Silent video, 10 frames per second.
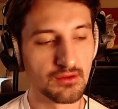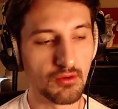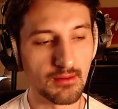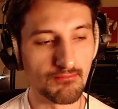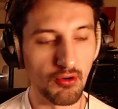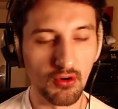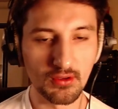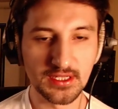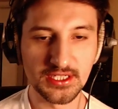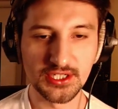what
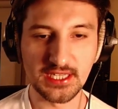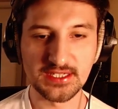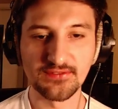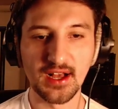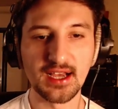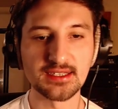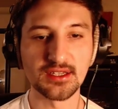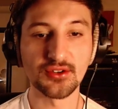morally justifies the